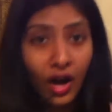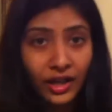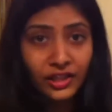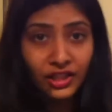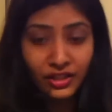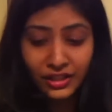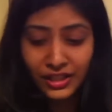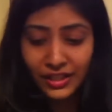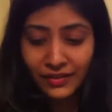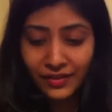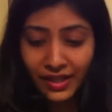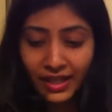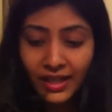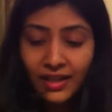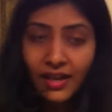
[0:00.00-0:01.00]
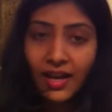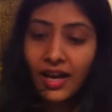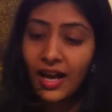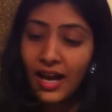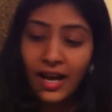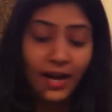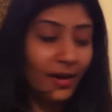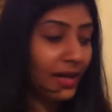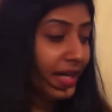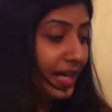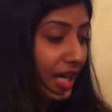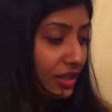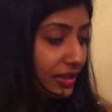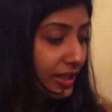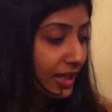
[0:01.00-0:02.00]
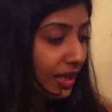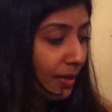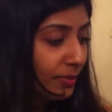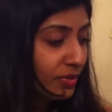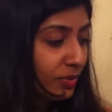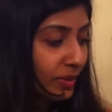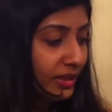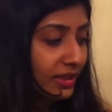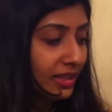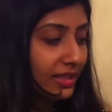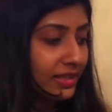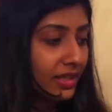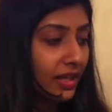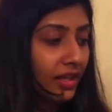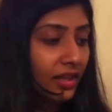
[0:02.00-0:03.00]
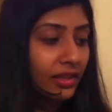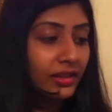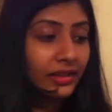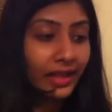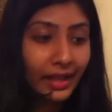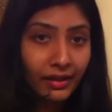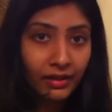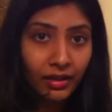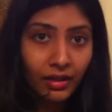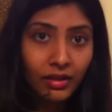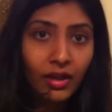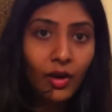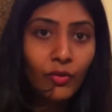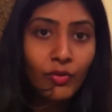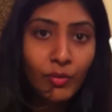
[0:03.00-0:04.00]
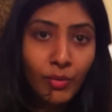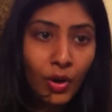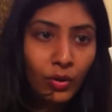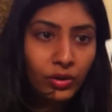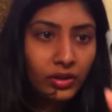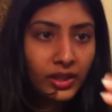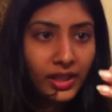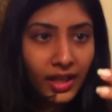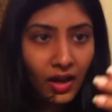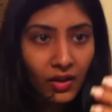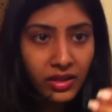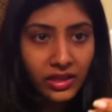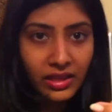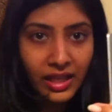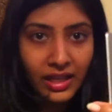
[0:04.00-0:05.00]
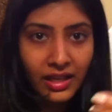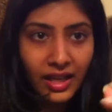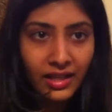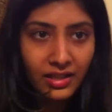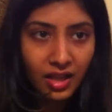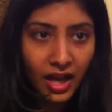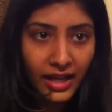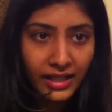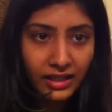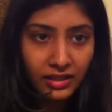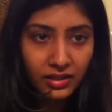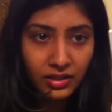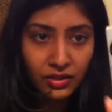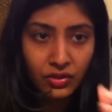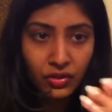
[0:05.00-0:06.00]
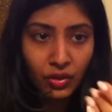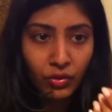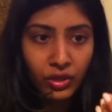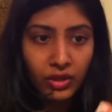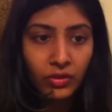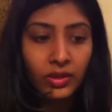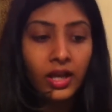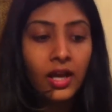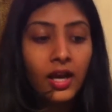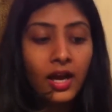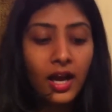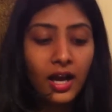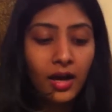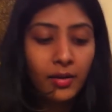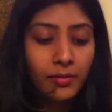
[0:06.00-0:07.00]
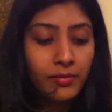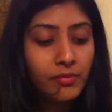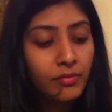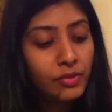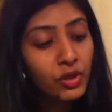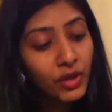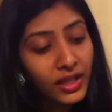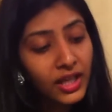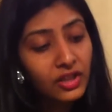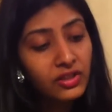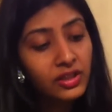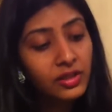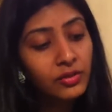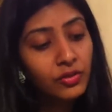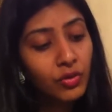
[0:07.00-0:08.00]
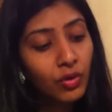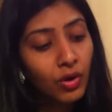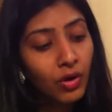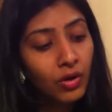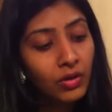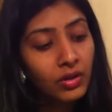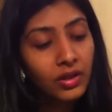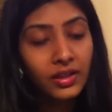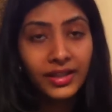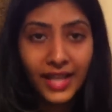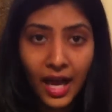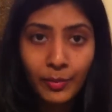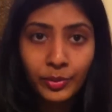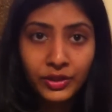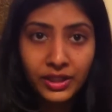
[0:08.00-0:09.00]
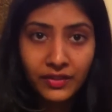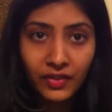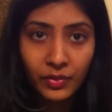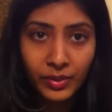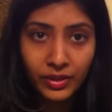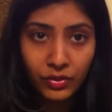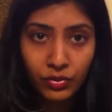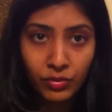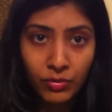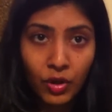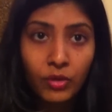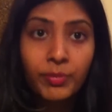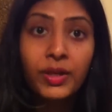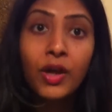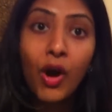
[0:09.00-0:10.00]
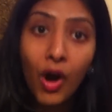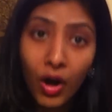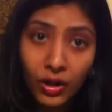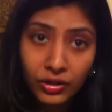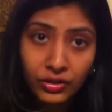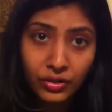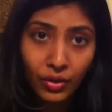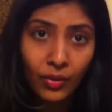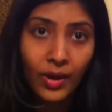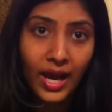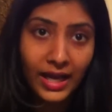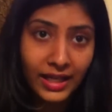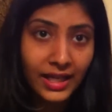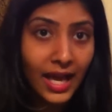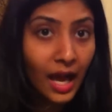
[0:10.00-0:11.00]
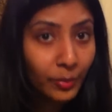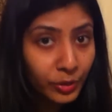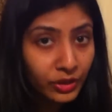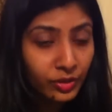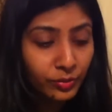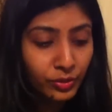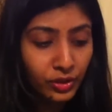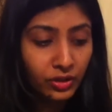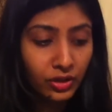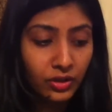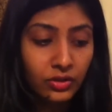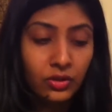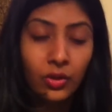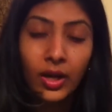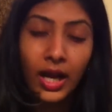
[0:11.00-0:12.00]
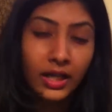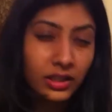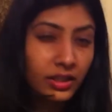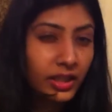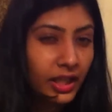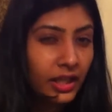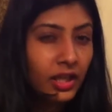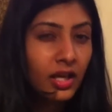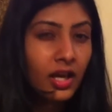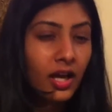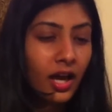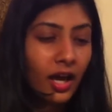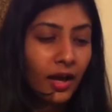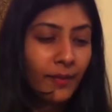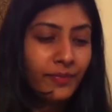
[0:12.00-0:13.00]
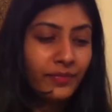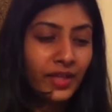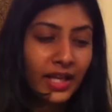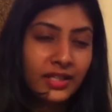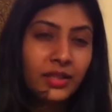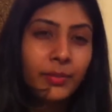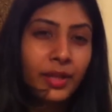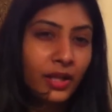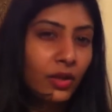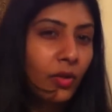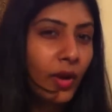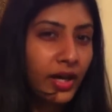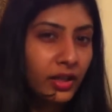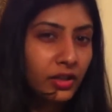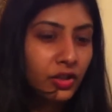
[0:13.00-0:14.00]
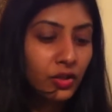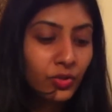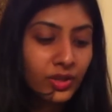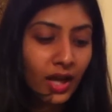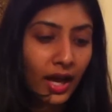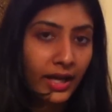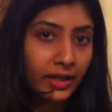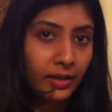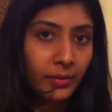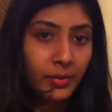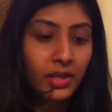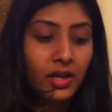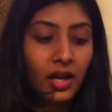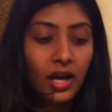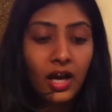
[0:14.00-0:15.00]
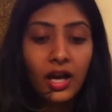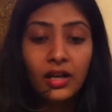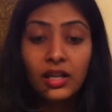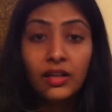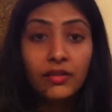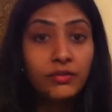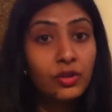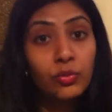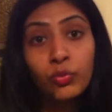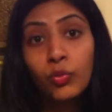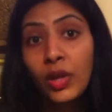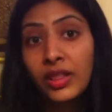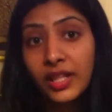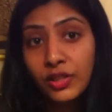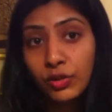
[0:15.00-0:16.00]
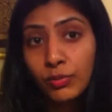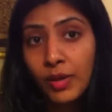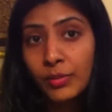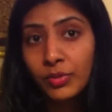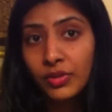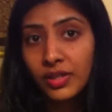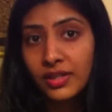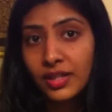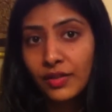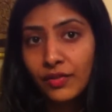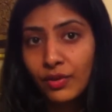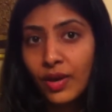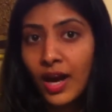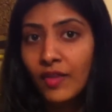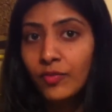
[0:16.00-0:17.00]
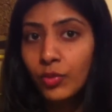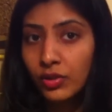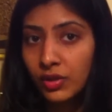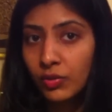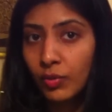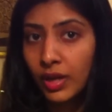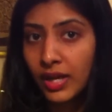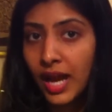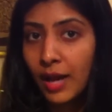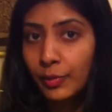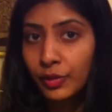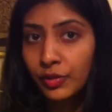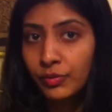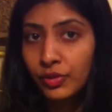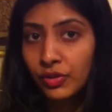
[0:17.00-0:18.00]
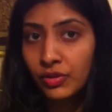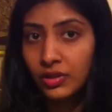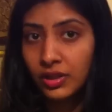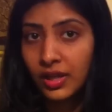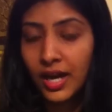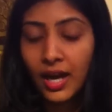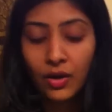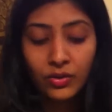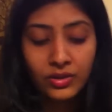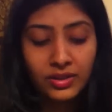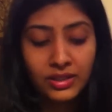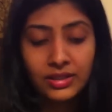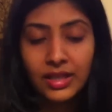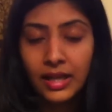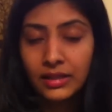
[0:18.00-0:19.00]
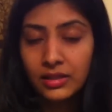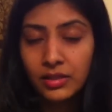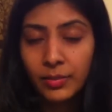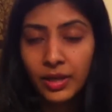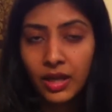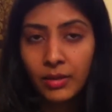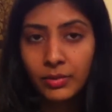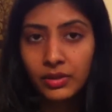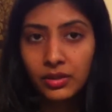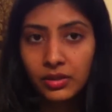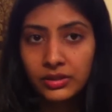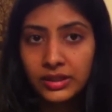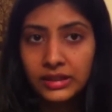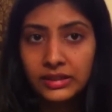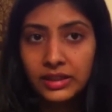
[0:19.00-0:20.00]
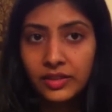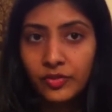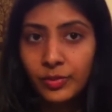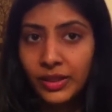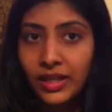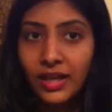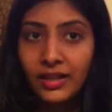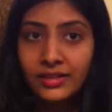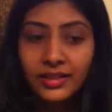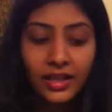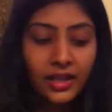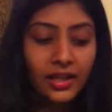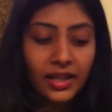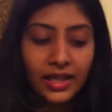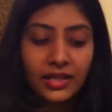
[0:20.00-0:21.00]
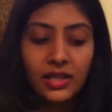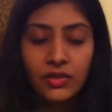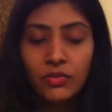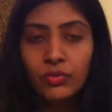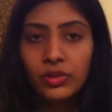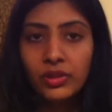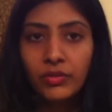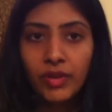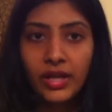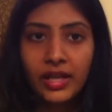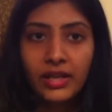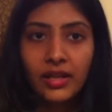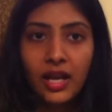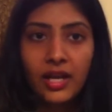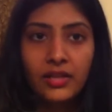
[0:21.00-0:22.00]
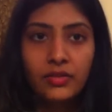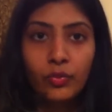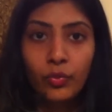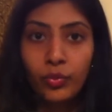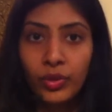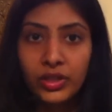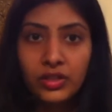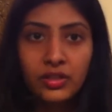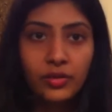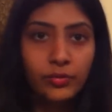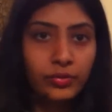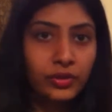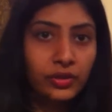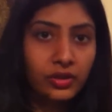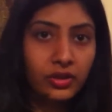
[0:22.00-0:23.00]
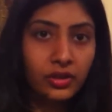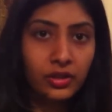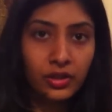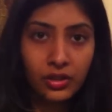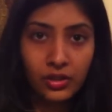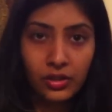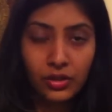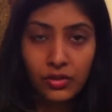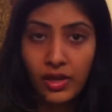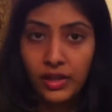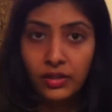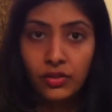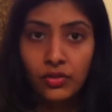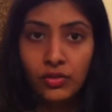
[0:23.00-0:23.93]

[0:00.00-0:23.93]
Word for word: onto your TV. Uh, it actually comes with this little remote. Look at how thin and tiny this is. It's so cute. Um, you can actually control the Apple TV with this remote, but also any Apple computer. So it actually um, ends up being quite a used item. Uh, it, the one thing to remember is that if you have more than one Apple computer in your house, this tends to become a little sensitive because it doesn't really recognize which computer you're trying to